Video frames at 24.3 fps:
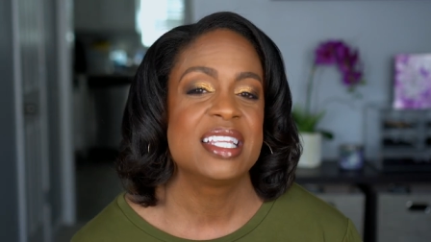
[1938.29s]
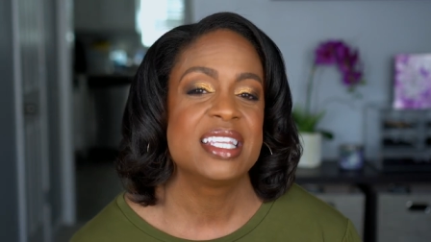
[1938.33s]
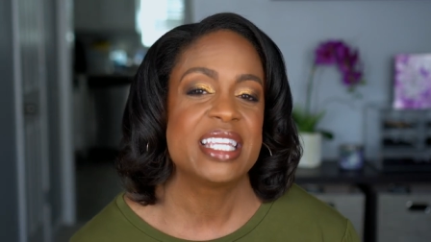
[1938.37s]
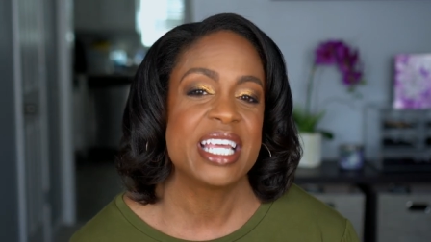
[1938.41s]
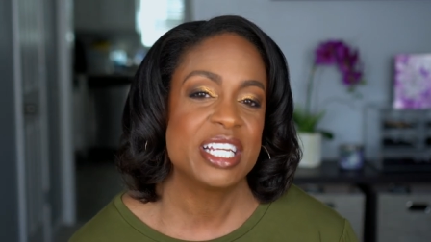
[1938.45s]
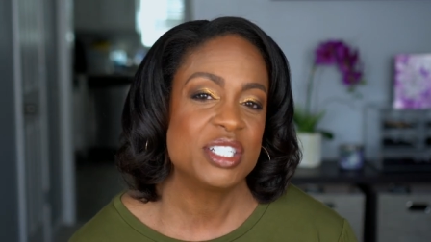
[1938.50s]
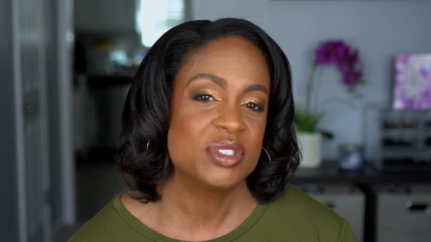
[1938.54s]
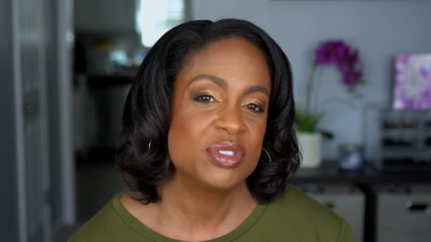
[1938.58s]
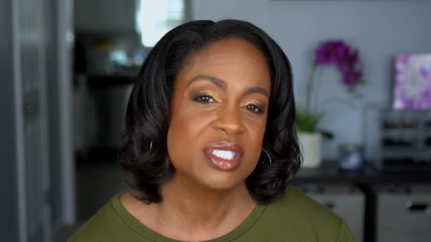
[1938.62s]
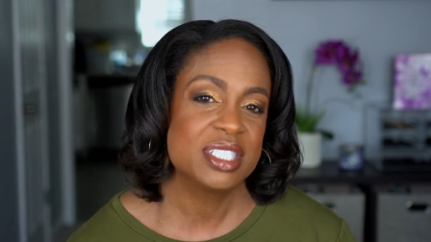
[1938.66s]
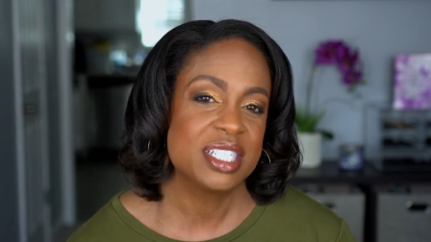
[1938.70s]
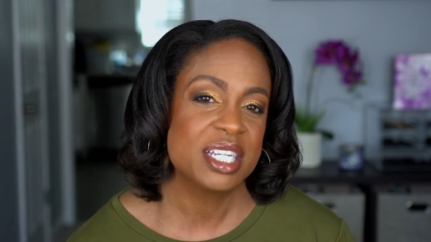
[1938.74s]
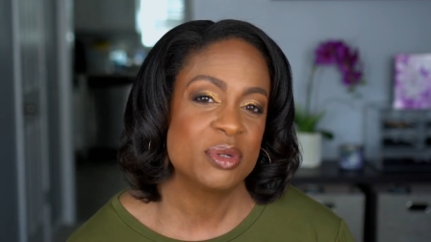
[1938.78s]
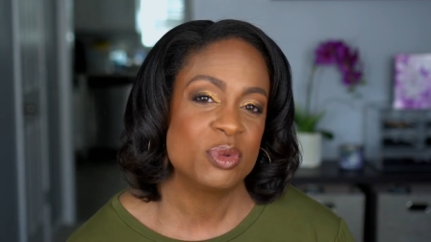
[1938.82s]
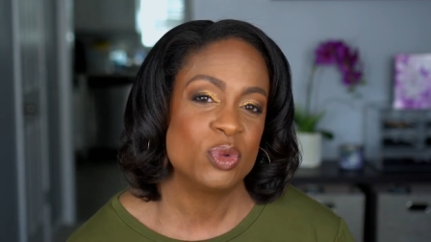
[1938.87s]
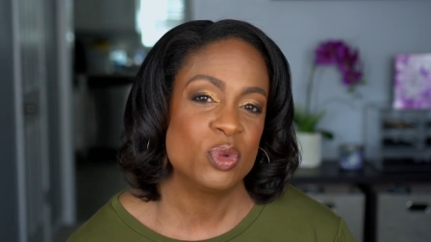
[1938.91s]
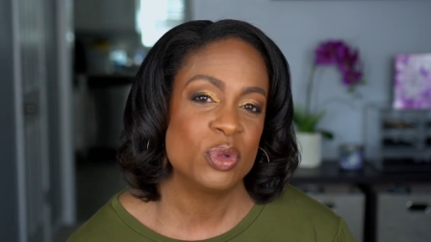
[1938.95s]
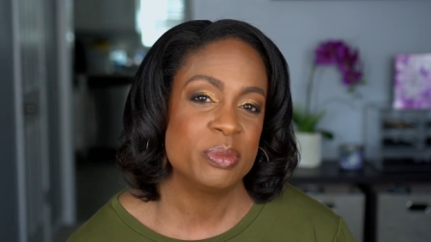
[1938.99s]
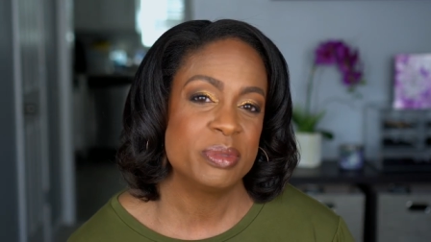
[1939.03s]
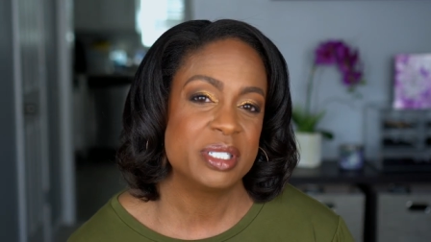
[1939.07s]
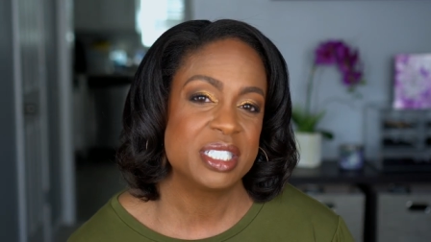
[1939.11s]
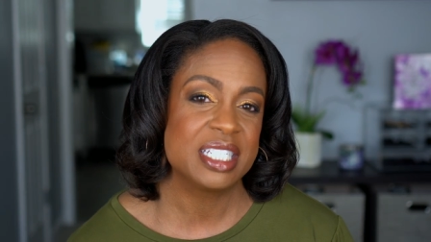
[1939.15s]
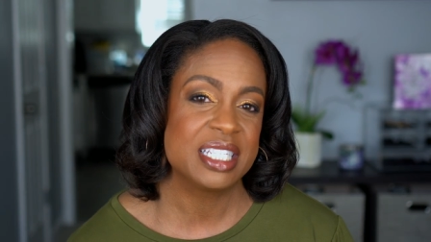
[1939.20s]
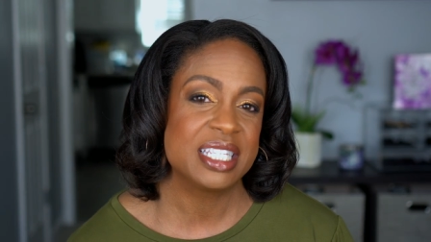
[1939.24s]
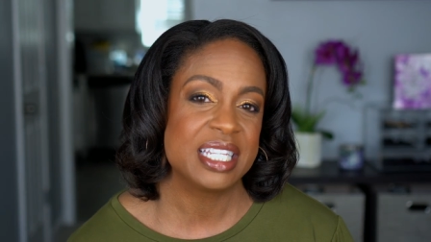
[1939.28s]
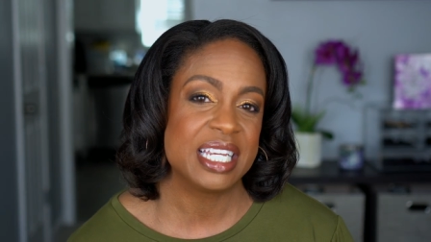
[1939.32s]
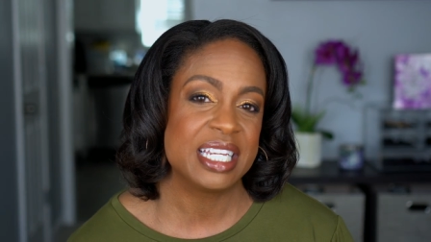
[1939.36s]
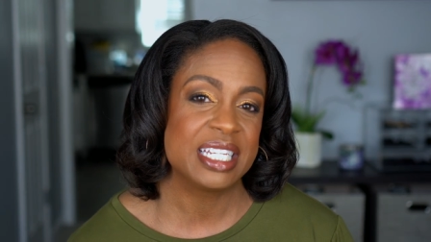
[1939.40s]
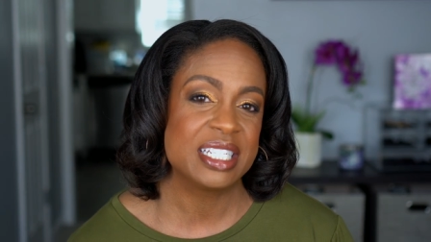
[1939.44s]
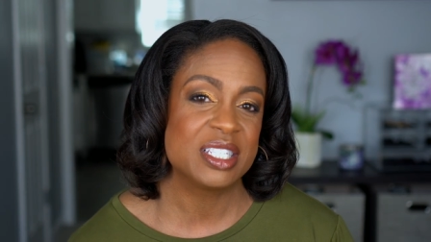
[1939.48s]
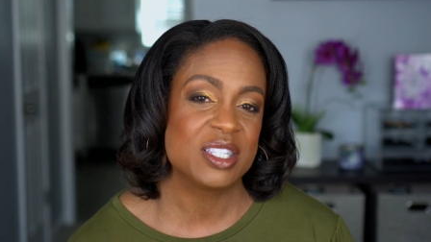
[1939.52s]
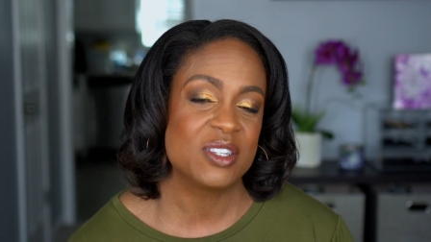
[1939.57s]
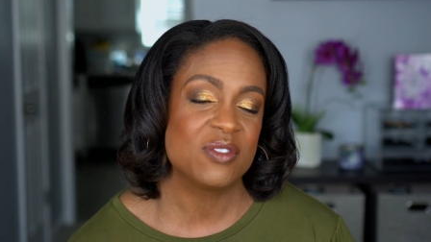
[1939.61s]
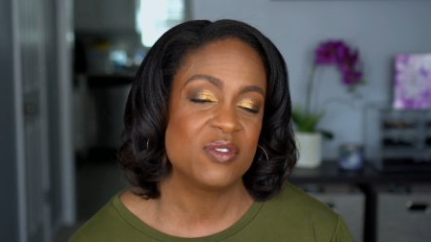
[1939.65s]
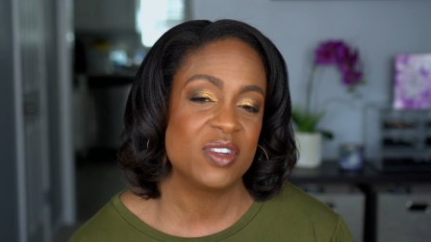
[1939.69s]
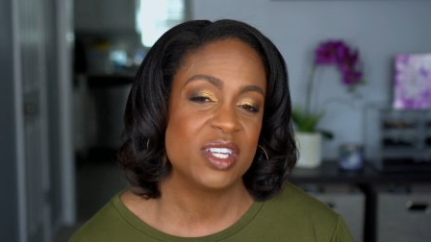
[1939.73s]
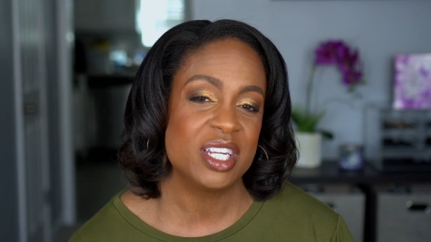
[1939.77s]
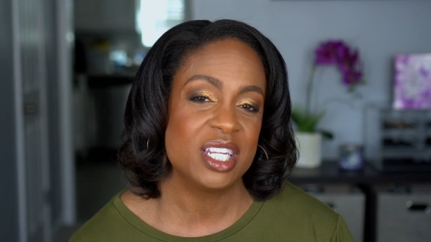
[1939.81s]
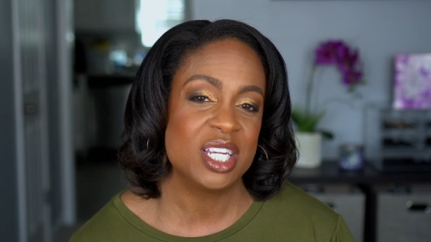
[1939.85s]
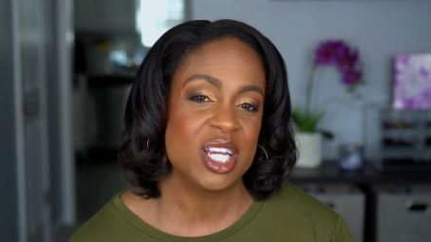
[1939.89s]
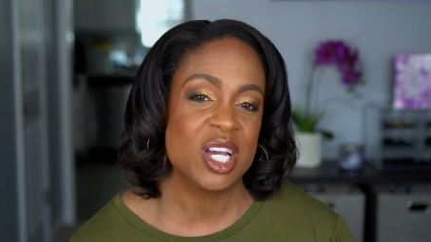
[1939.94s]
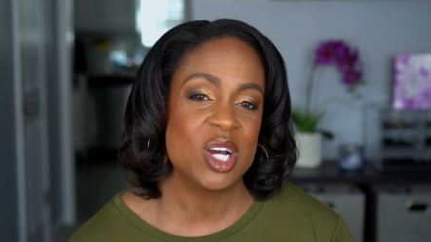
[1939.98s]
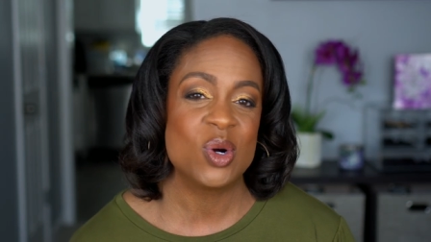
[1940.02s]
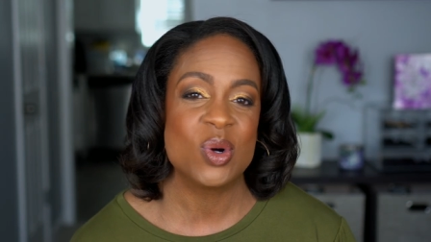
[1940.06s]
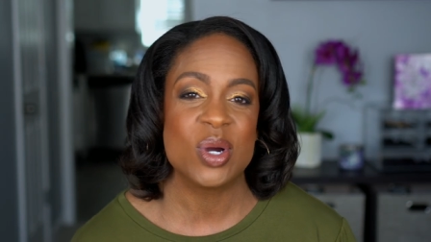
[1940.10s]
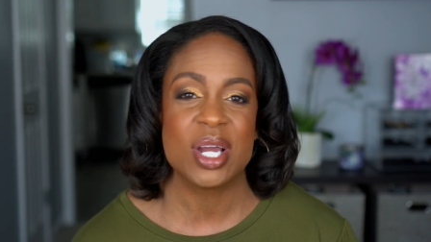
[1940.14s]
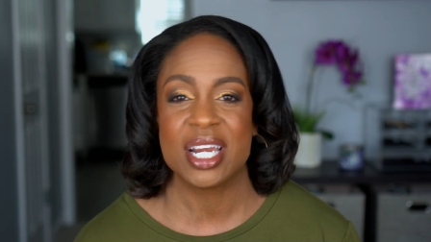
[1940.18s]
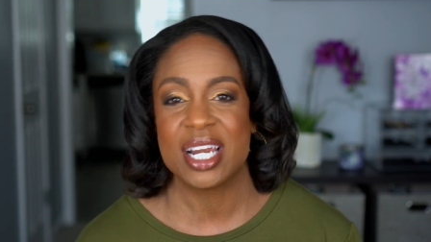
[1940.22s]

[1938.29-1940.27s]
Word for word: Thanks for sticking with me to the end of the video,